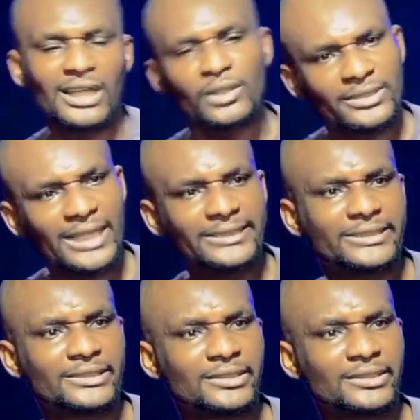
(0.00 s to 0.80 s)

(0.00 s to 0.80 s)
Look at it.